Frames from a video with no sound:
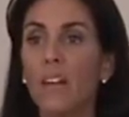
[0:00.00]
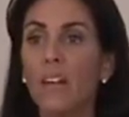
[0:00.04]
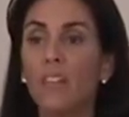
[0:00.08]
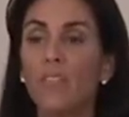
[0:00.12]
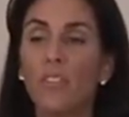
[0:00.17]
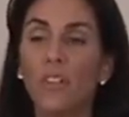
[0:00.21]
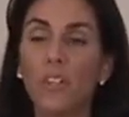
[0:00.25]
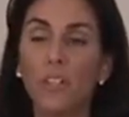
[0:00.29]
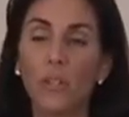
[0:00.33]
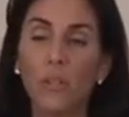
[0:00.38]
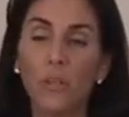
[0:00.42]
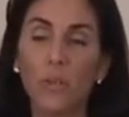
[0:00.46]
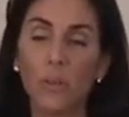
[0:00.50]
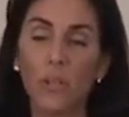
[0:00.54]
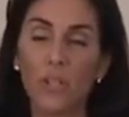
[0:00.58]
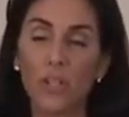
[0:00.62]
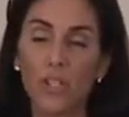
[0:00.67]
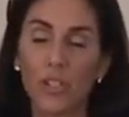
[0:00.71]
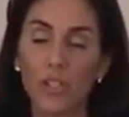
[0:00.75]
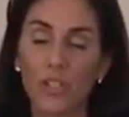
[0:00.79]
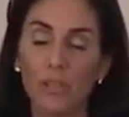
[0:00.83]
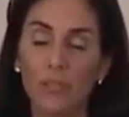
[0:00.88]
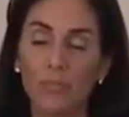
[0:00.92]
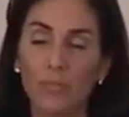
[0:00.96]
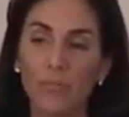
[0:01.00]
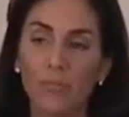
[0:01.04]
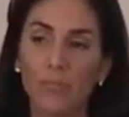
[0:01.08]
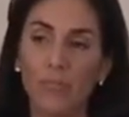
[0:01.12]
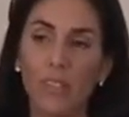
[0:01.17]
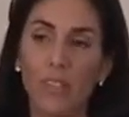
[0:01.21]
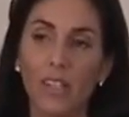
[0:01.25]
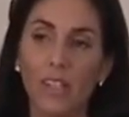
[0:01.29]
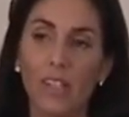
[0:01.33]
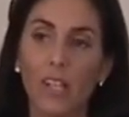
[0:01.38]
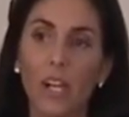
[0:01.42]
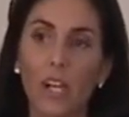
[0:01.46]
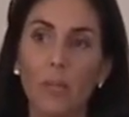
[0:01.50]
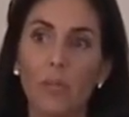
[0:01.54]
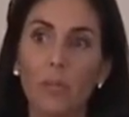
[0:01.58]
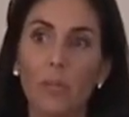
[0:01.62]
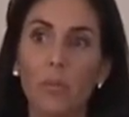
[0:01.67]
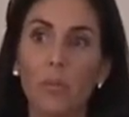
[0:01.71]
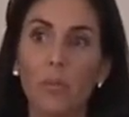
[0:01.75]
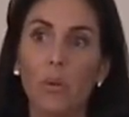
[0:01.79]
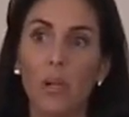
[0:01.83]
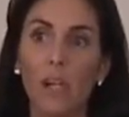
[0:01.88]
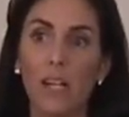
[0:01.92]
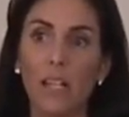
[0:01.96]
Very good question, and a lot of
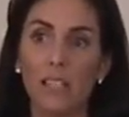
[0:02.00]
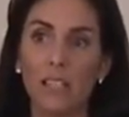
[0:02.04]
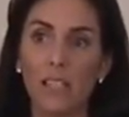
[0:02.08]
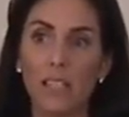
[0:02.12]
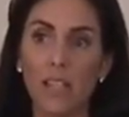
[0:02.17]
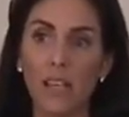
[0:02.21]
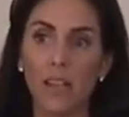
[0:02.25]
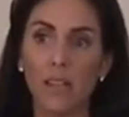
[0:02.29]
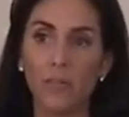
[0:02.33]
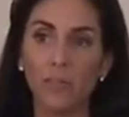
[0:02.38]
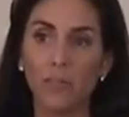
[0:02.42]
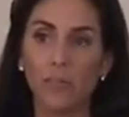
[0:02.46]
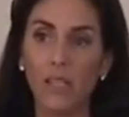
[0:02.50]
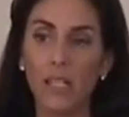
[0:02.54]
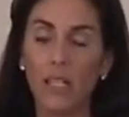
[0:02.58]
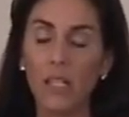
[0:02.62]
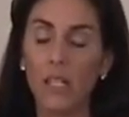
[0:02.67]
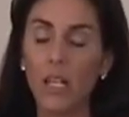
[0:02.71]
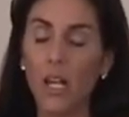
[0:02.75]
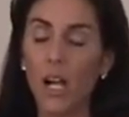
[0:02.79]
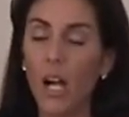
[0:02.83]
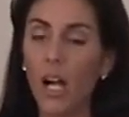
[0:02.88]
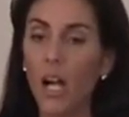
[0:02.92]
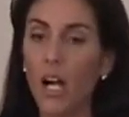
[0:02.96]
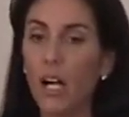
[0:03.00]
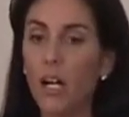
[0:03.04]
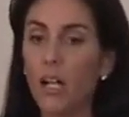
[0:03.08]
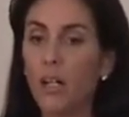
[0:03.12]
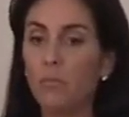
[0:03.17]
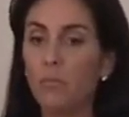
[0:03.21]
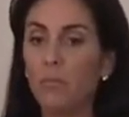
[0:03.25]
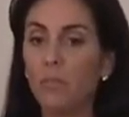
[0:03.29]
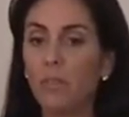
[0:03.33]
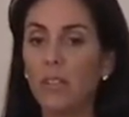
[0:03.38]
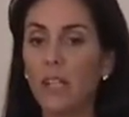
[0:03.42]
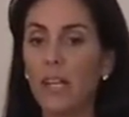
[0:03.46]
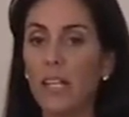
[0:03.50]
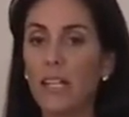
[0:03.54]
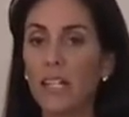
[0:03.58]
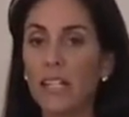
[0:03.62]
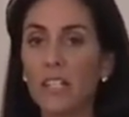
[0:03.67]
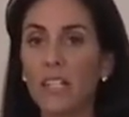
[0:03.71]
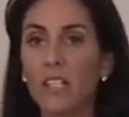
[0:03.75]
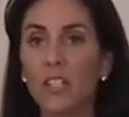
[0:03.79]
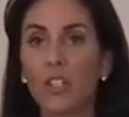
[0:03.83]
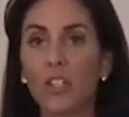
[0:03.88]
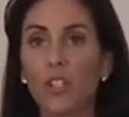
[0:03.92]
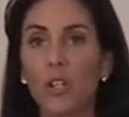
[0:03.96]
people ask that. Like I
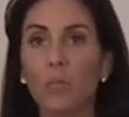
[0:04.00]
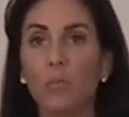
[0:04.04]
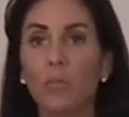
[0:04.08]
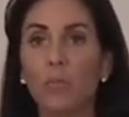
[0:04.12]
touched on